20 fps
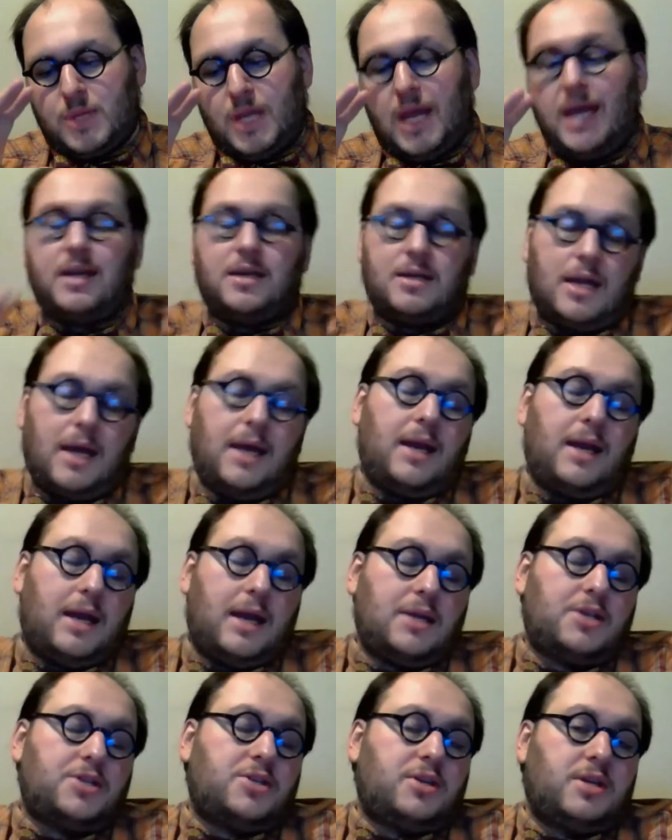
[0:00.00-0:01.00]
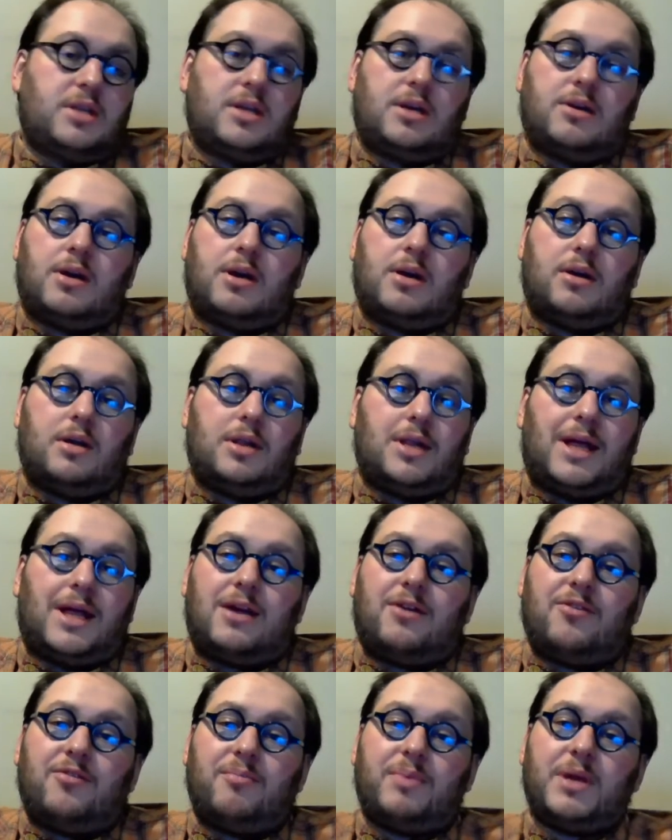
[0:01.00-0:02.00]
and actually there are a
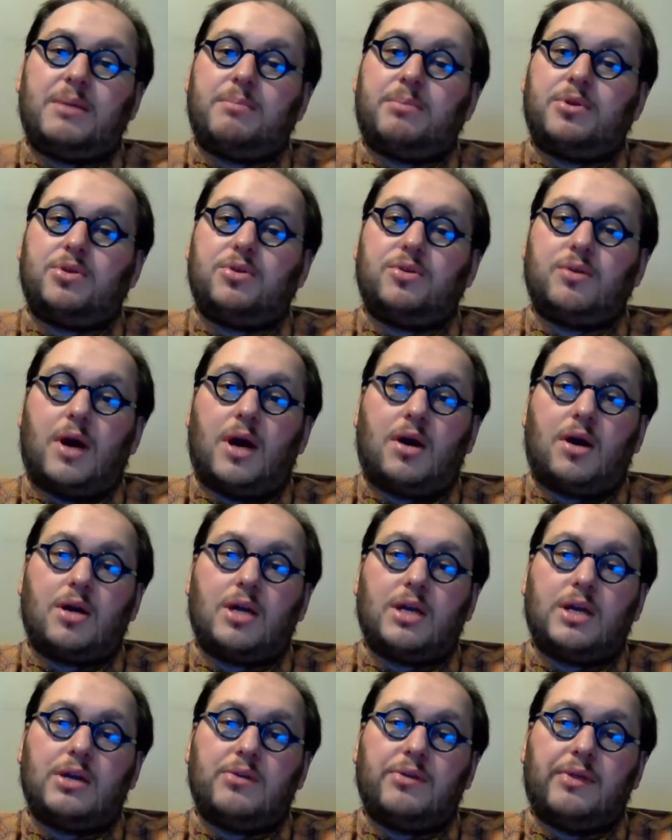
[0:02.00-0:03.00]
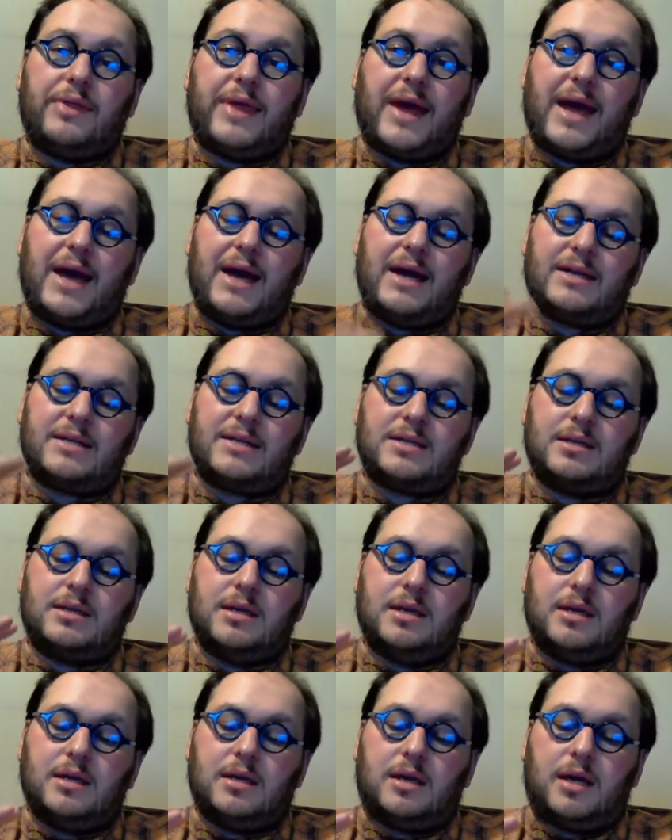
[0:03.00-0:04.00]
lot of people who argue that
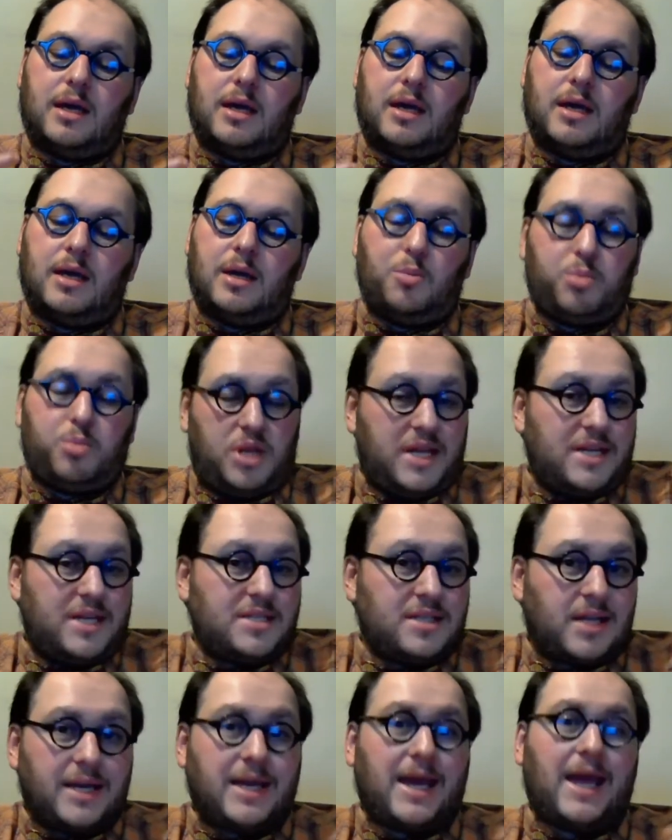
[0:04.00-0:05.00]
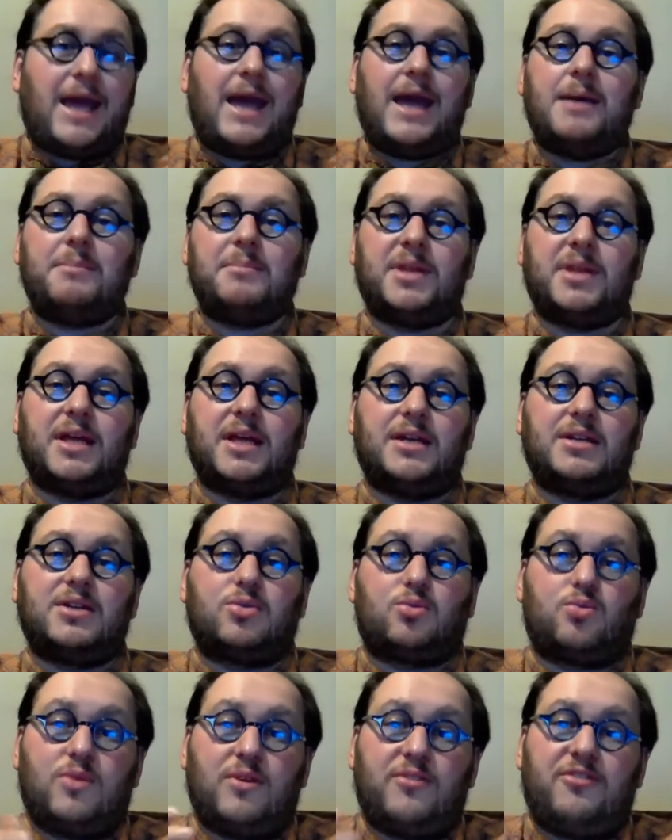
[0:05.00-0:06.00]
plays like Hamlet
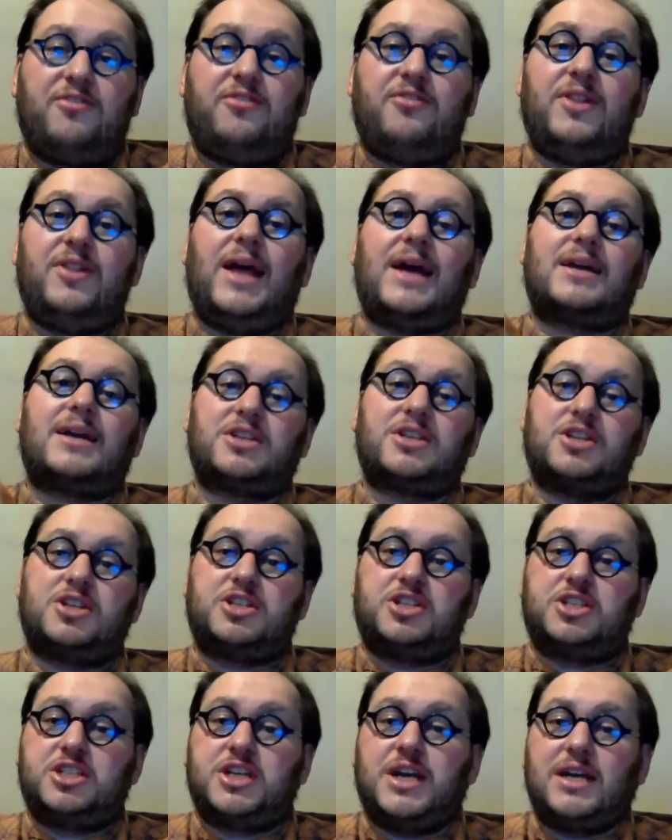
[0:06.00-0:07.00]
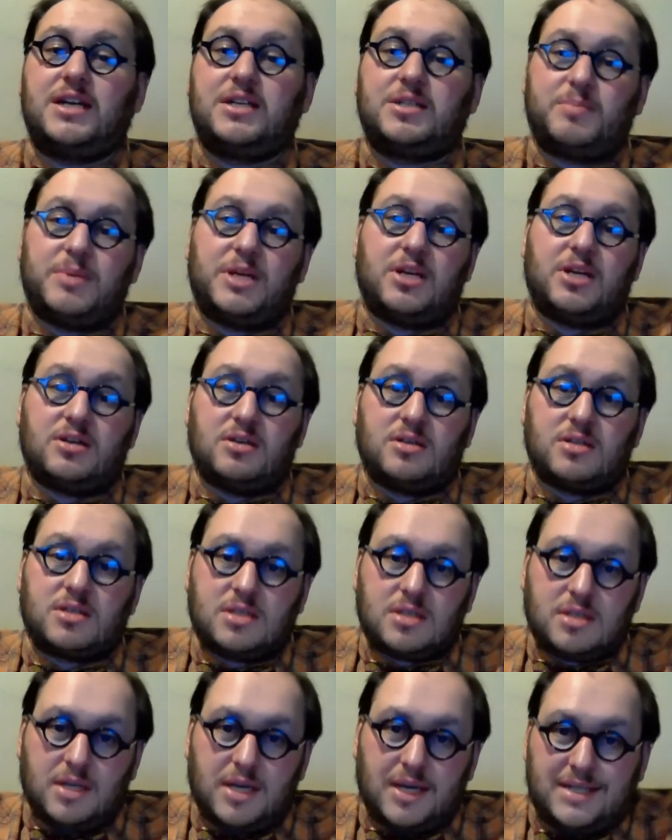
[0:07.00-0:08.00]
reflect
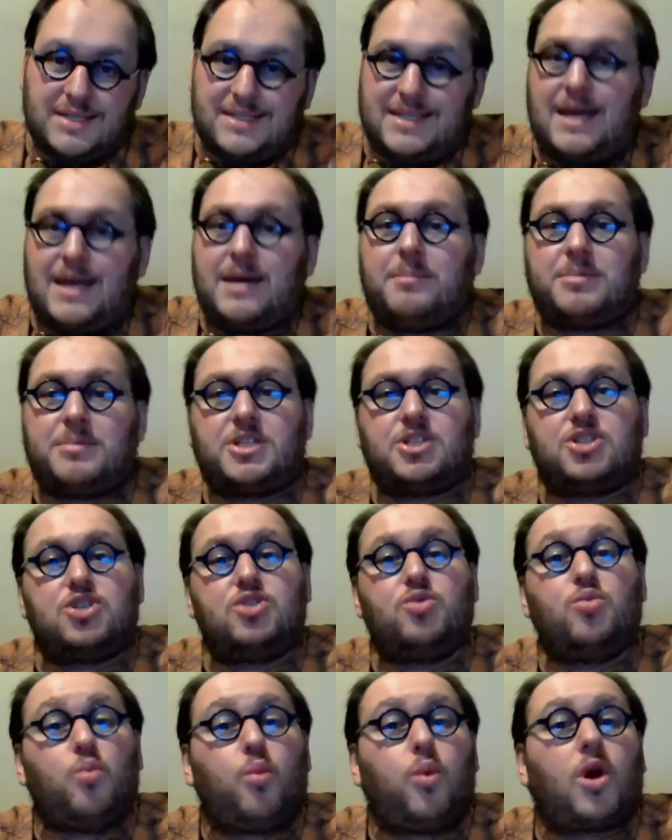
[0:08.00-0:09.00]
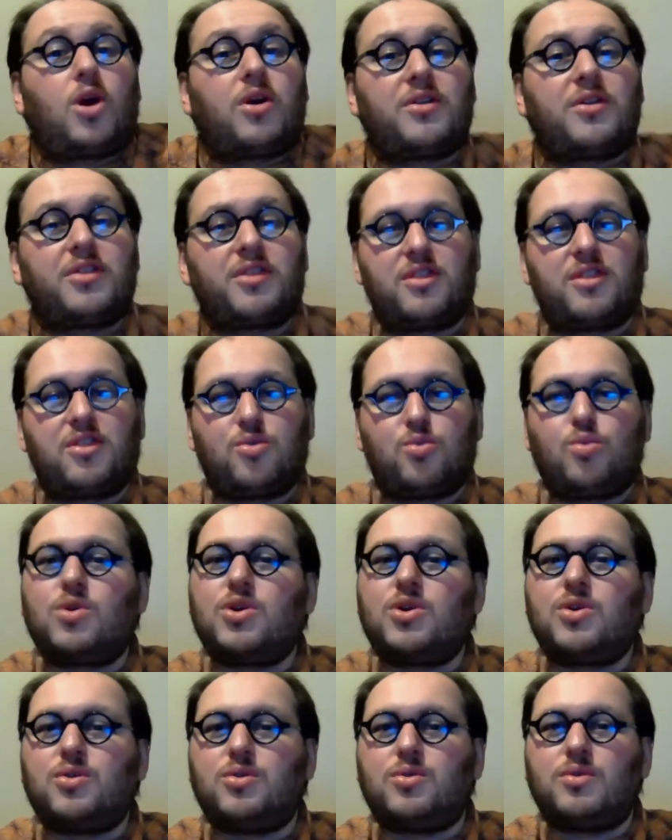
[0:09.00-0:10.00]
Shakespeare's attempt to work
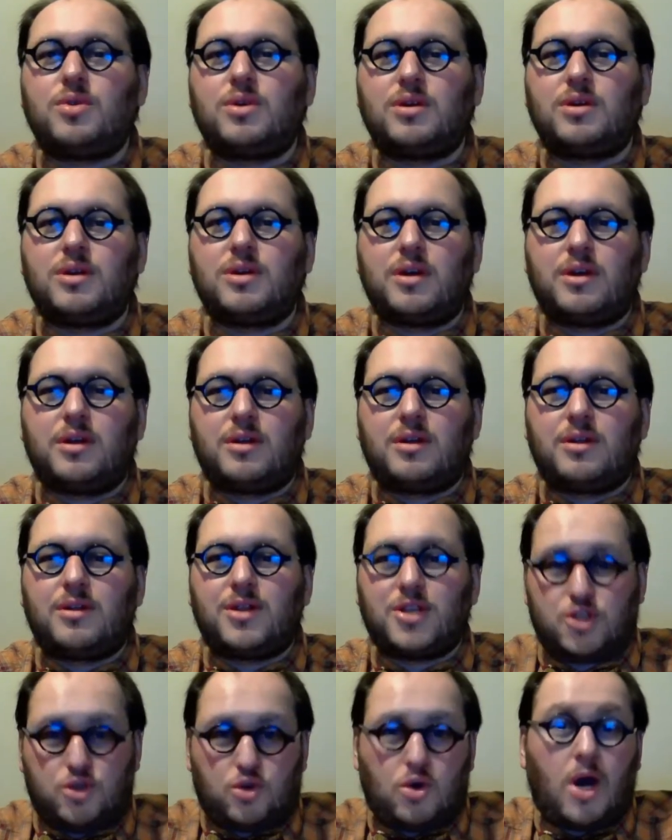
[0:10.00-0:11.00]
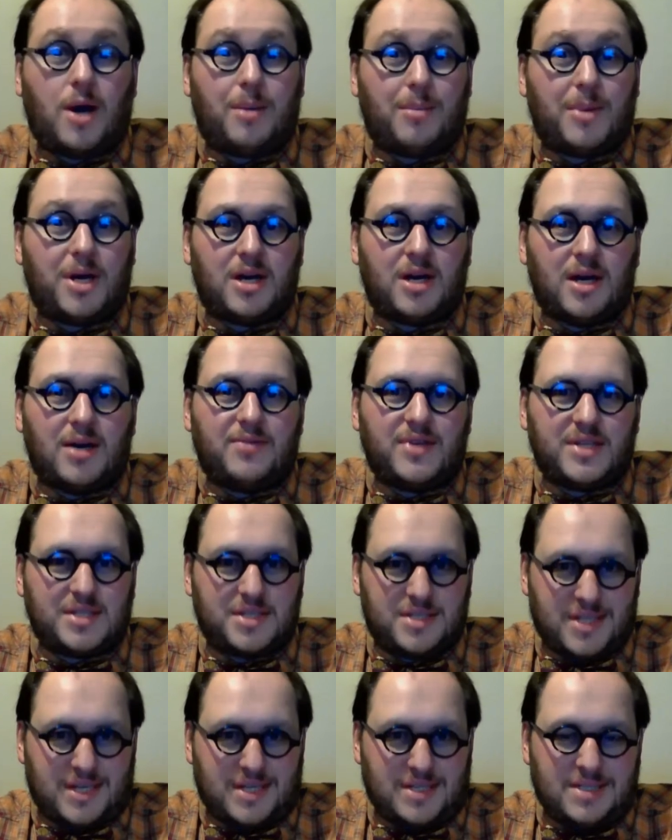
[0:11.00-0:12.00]
through the trauma of his
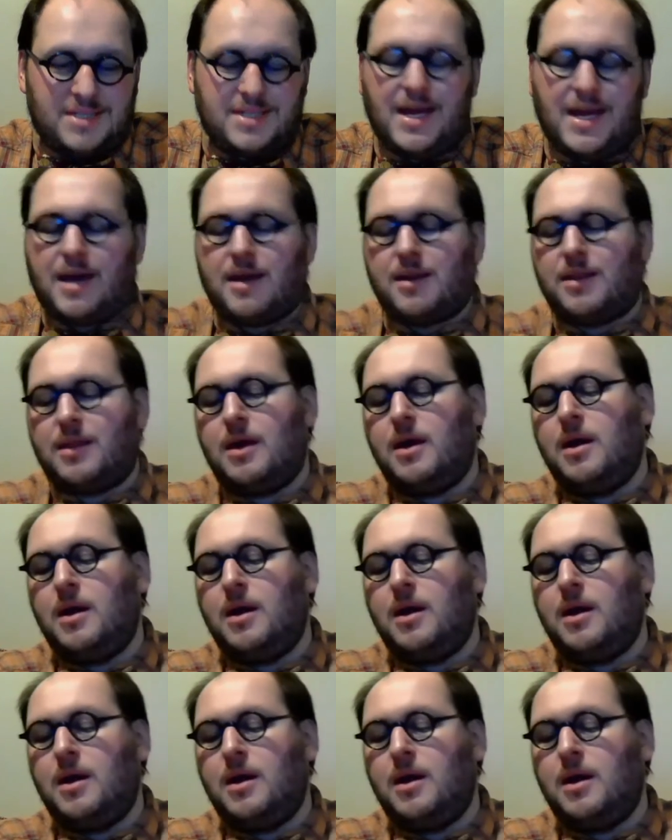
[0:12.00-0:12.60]
son's death.